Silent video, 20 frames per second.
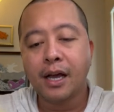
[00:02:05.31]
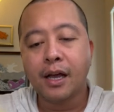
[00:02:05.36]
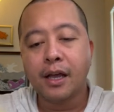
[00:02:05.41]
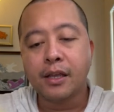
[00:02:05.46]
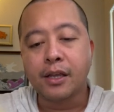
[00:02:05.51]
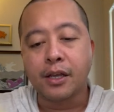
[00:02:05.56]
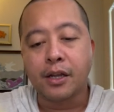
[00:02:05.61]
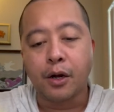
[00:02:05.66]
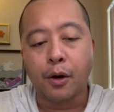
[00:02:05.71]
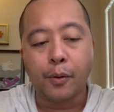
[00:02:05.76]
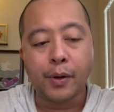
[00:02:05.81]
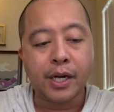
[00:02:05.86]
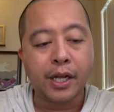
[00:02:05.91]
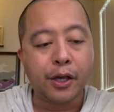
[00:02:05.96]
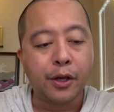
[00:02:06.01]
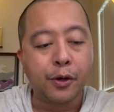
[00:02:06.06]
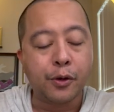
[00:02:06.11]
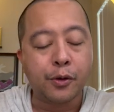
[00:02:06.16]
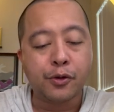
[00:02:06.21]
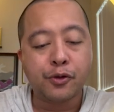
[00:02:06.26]
You know, when
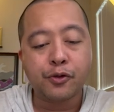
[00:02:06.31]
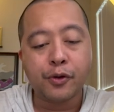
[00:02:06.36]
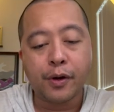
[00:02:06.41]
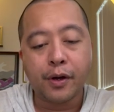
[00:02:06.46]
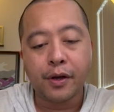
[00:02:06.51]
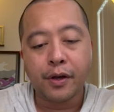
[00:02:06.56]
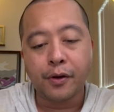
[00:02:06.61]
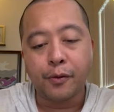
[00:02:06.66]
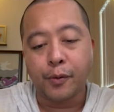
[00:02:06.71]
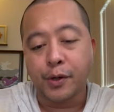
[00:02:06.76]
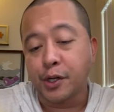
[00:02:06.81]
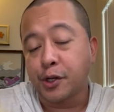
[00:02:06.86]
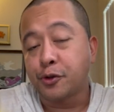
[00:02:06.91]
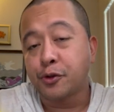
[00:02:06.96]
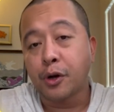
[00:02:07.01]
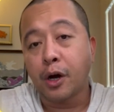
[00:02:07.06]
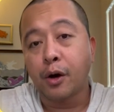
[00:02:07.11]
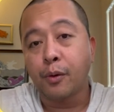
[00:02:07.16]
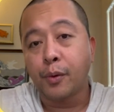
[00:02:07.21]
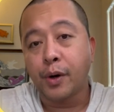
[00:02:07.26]
you
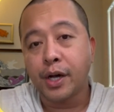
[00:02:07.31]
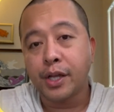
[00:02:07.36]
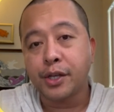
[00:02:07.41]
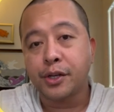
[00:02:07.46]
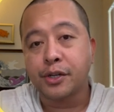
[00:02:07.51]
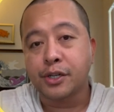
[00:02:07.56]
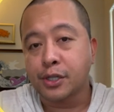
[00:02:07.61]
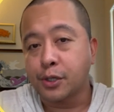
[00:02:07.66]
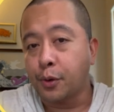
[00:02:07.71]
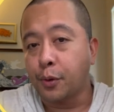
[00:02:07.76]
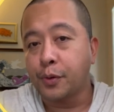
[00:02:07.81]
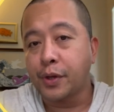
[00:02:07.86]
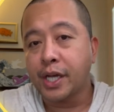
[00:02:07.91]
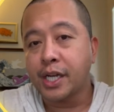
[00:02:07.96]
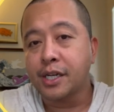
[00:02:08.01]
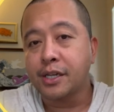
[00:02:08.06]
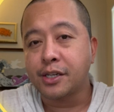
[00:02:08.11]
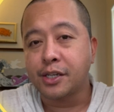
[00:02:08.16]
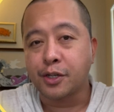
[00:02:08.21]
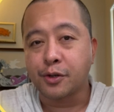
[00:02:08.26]
draw one, you just hold that
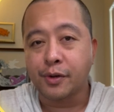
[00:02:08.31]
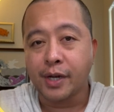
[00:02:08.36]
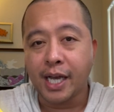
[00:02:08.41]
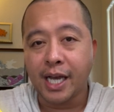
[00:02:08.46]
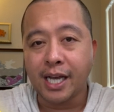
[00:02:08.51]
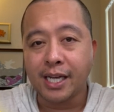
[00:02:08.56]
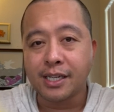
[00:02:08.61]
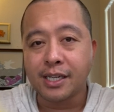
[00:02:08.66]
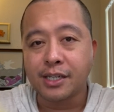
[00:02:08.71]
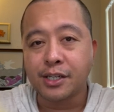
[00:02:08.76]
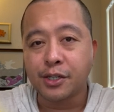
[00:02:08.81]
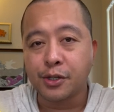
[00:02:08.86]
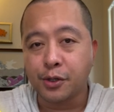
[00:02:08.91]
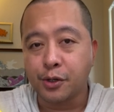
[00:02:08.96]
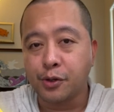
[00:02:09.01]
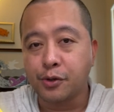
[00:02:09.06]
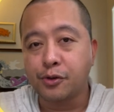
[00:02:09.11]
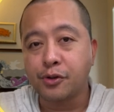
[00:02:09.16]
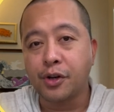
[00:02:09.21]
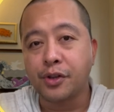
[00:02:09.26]
into your hand until you
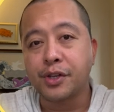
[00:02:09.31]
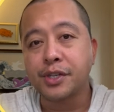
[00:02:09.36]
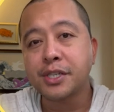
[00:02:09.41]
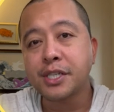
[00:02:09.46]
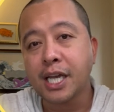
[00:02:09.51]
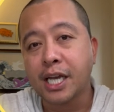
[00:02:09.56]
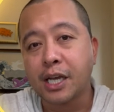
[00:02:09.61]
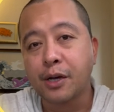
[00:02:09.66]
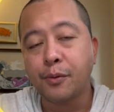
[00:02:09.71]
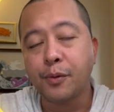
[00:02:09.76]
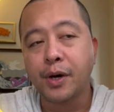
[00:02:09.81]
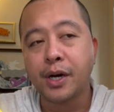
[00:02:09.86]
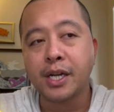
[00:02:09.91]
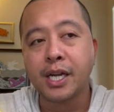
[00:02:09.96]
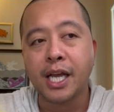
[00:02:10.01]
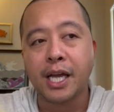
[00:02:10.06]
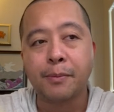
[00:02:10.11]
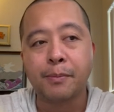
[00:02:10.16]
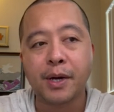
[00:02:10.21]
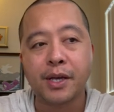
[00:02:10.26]
draw the second one,
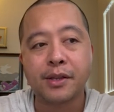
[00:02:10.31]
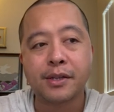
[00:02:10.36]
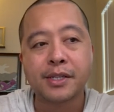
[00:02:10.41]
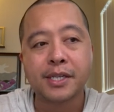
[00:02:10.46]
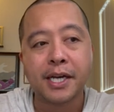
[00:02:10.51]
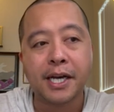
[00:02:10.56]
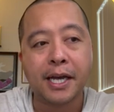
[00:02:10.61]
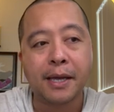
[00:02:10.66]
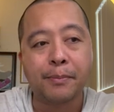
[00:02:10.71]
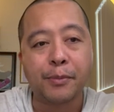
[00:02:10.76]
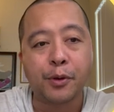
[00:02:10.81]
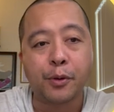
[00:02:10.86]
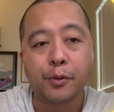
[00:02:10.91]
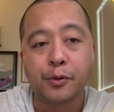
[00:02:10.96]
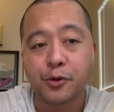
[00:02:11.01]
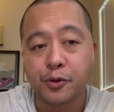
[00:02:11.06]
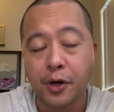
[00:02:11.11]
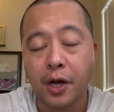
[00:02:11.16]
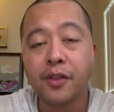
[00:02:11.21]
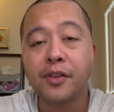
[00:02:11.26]
and by the time you
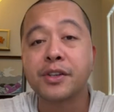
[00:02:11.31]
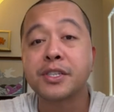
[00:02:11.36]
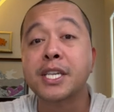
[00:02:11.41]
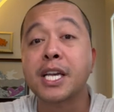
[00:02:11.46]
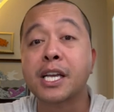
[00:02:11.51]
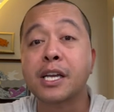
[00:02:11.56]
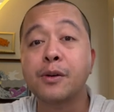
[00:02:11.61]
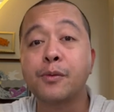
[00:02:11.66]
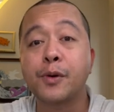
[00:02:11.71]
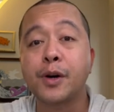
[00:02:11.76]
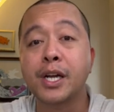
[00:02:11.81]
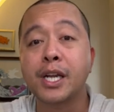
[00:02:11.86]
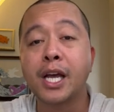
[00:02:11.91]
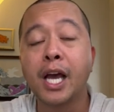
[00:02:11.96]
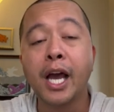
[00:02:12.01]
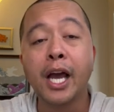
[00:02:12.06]
draw the second one,